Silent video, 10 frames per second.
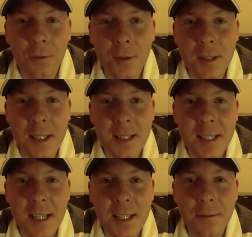for the
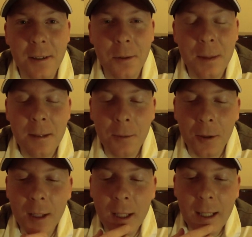success of other
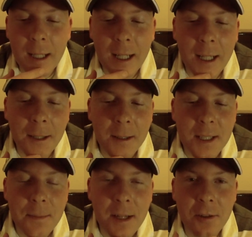people,
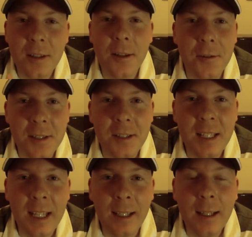especially those in
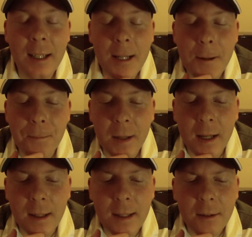need.
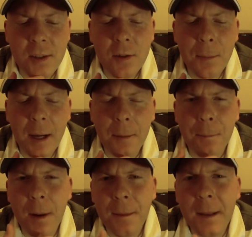Now this is about a
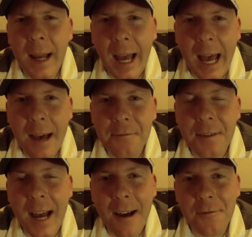month and a half
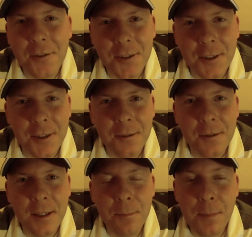after
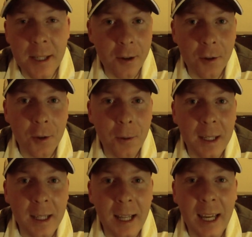the big
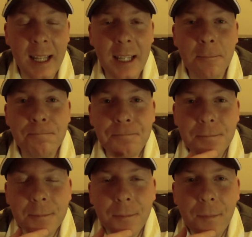earthquake in Haiti,
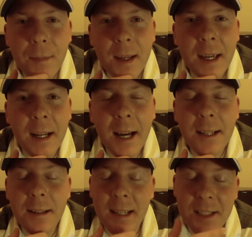
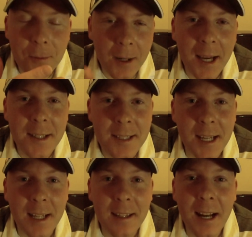and that's when I
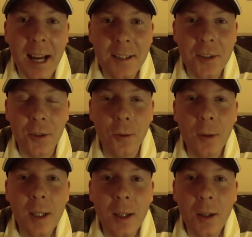decided that I
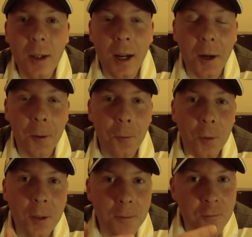too
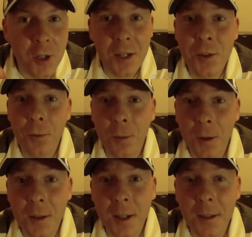would change the
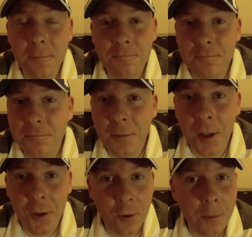world
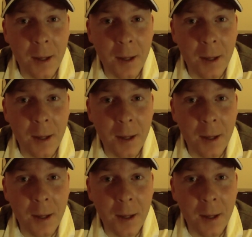on your